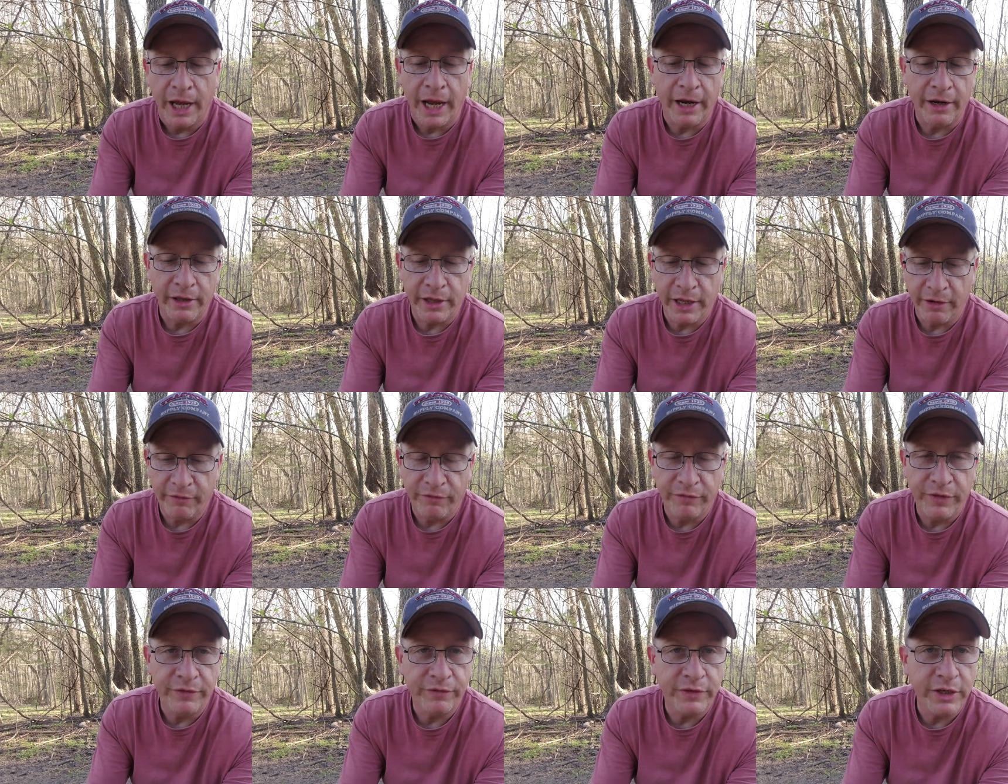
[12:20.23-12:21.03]
Out of
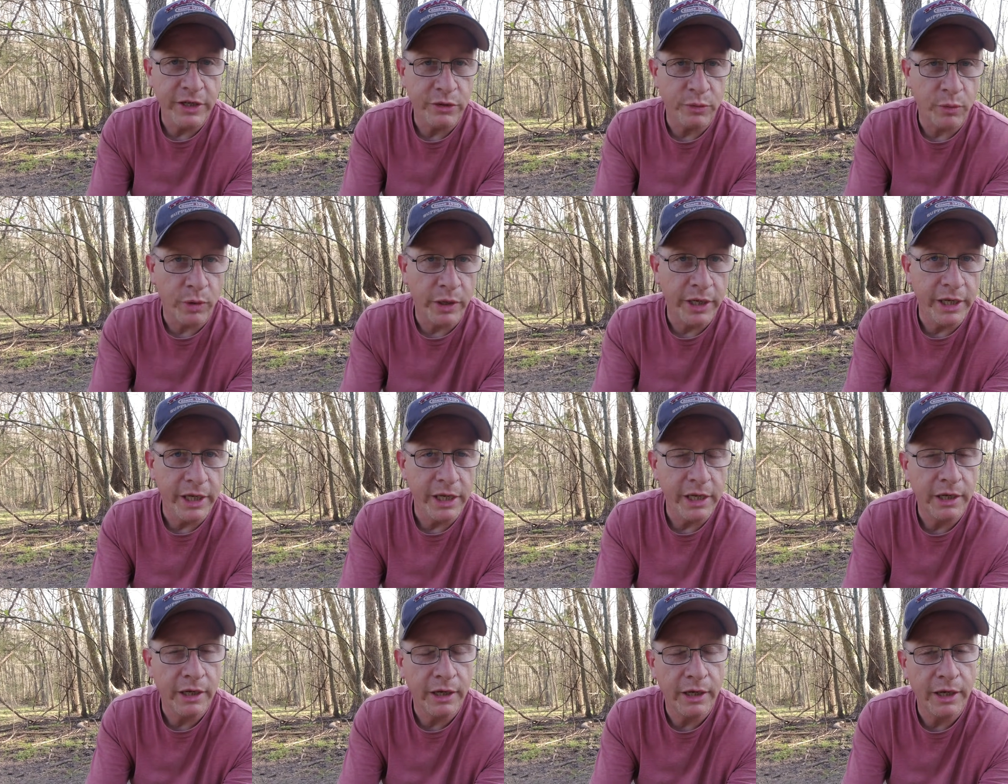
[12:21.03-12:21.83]
that
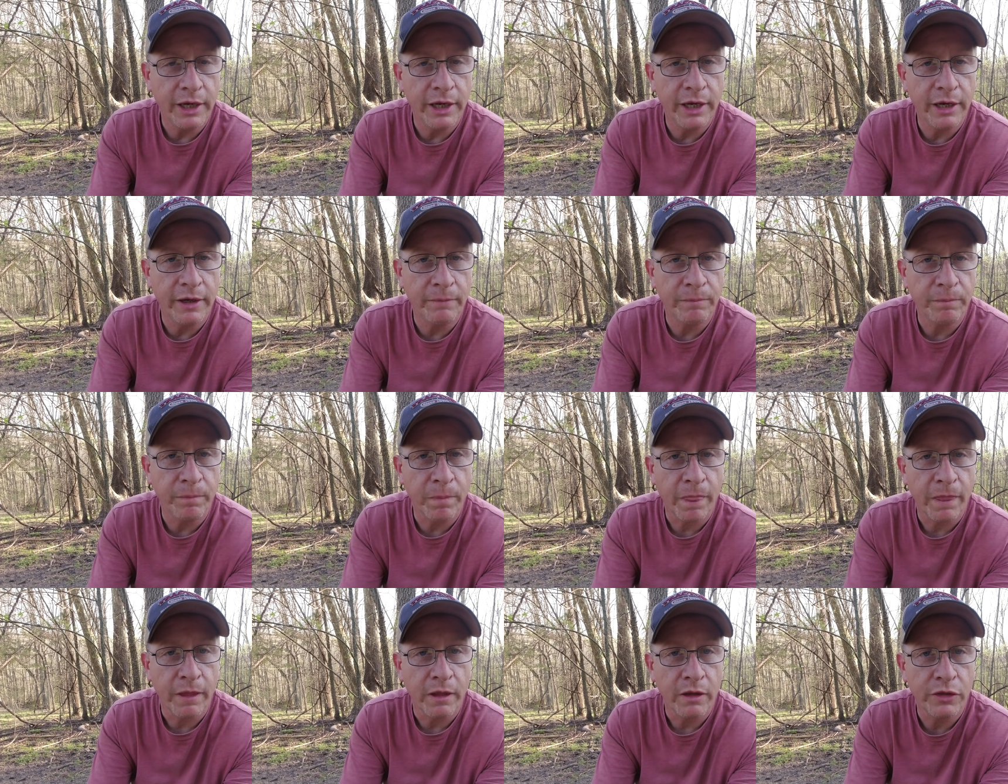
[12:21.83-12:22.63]
fifty-three,
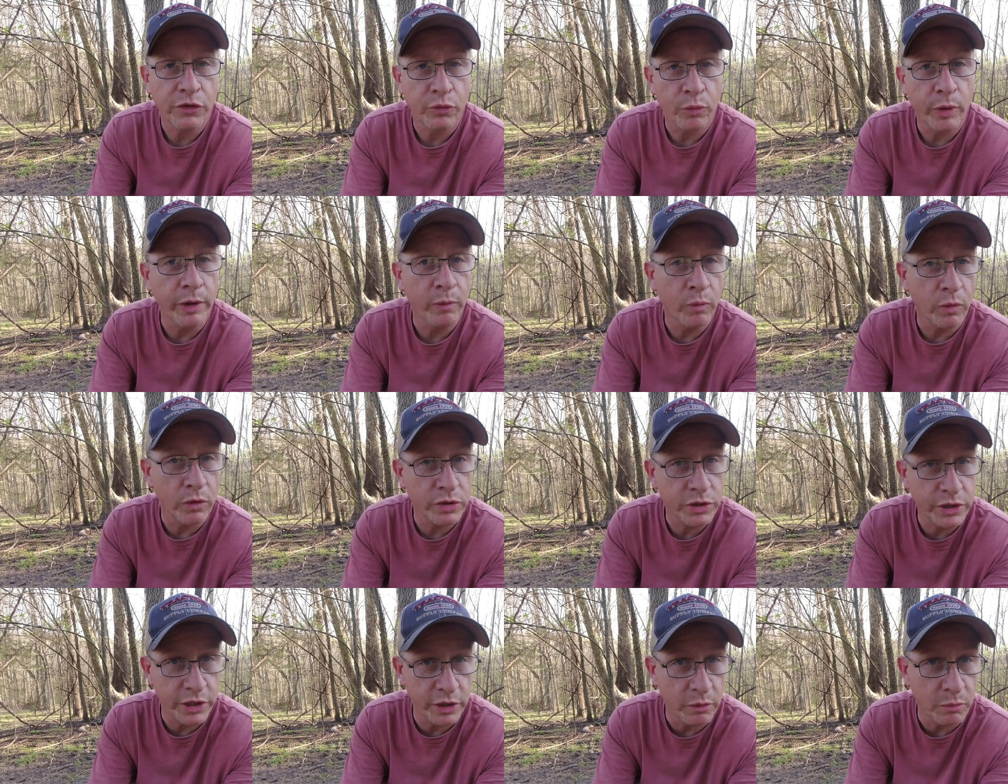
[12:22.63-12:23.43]
um, three
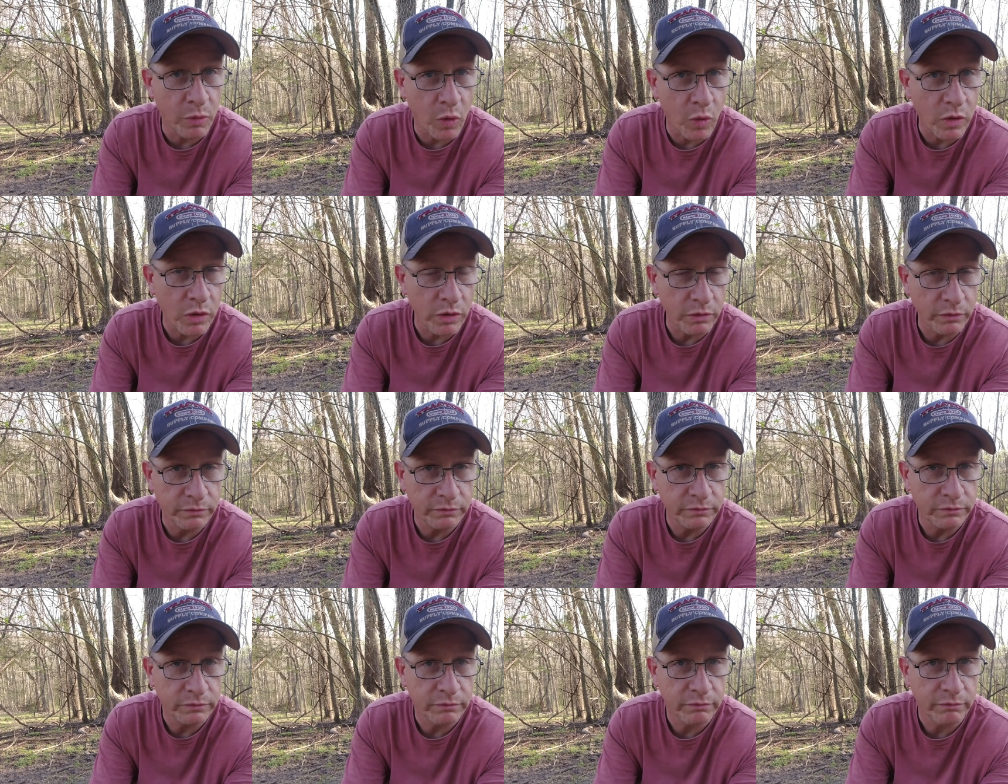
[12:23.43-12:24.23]
were stillborn
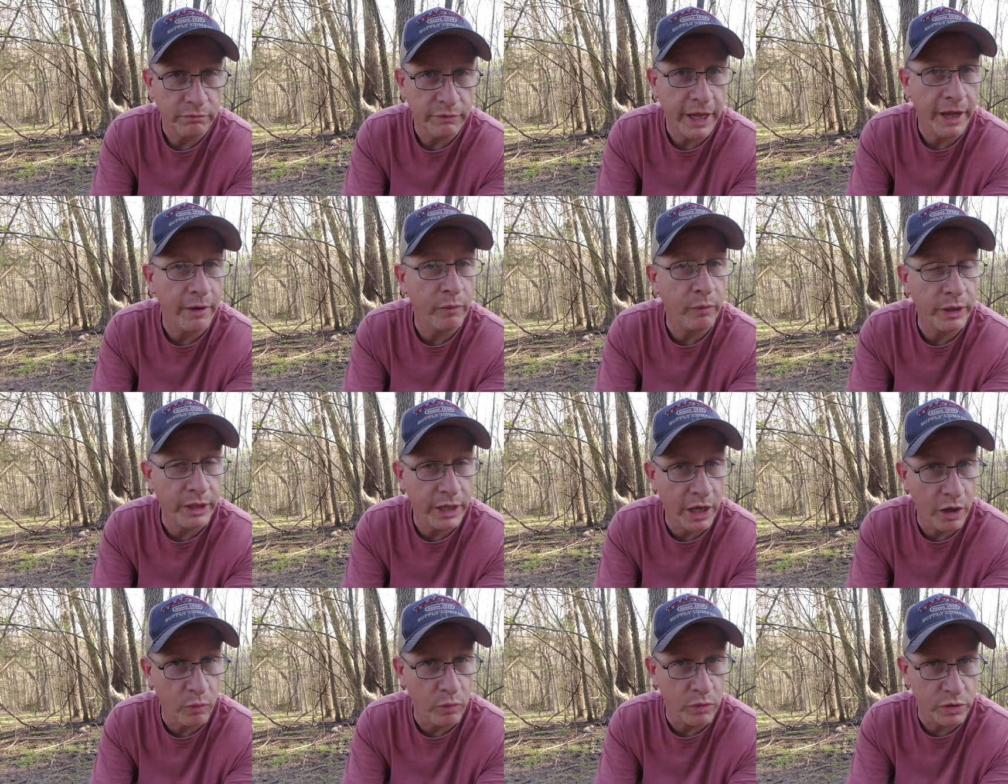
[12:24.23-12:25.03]
that we
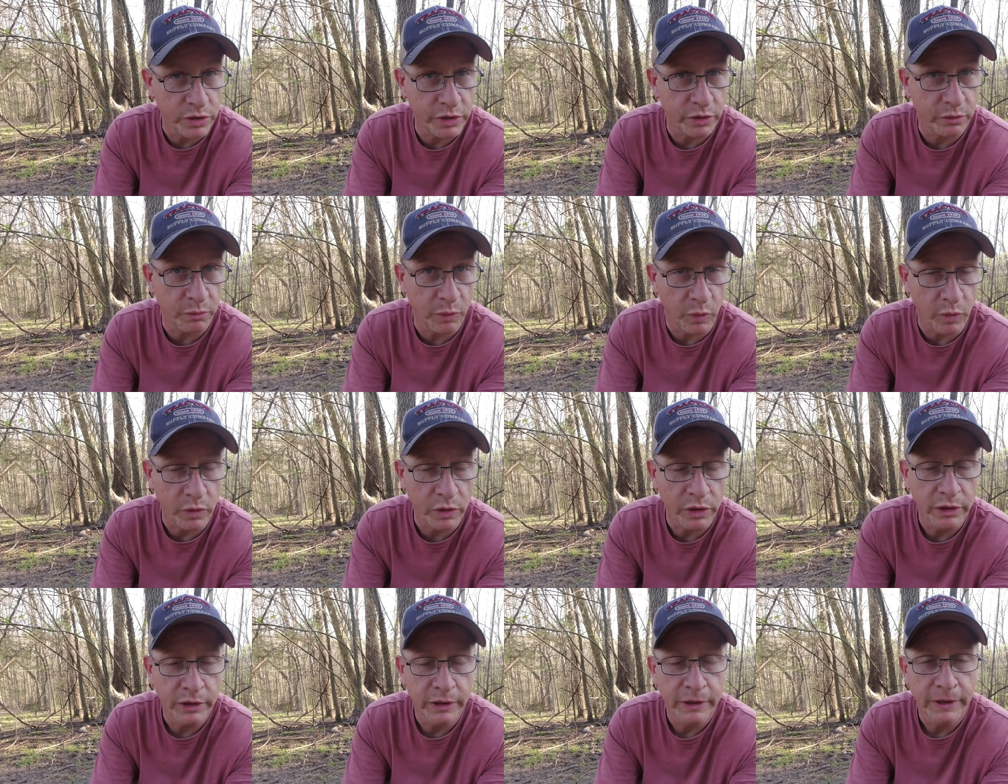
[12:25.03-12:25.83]
know were
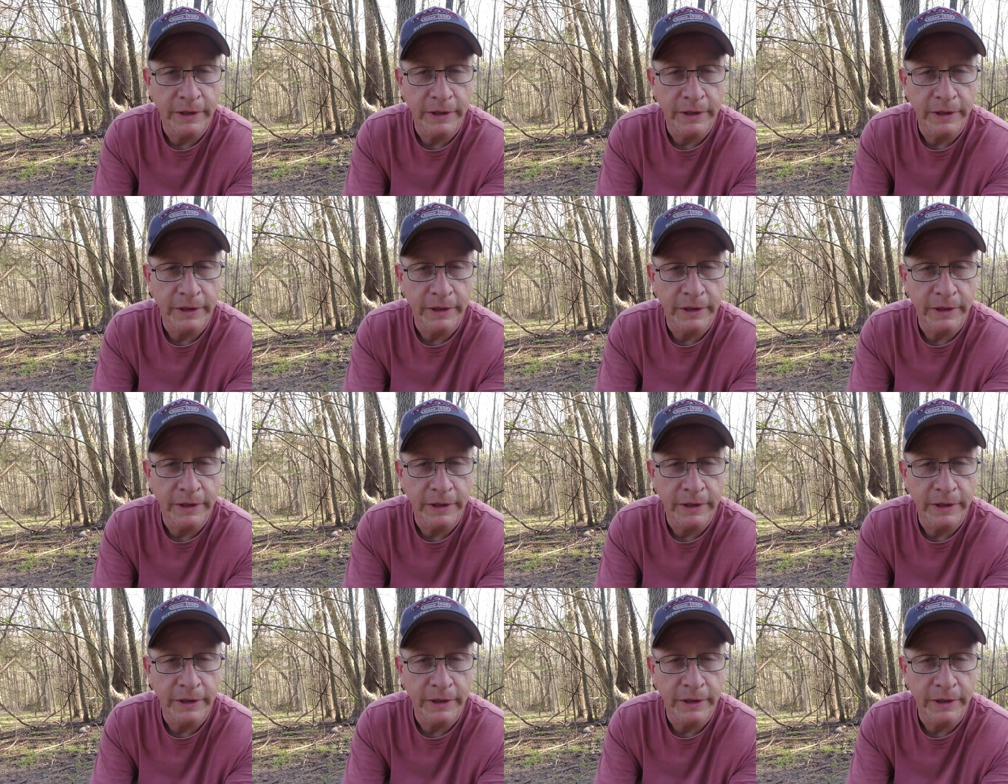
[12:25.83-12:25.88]
stillborn,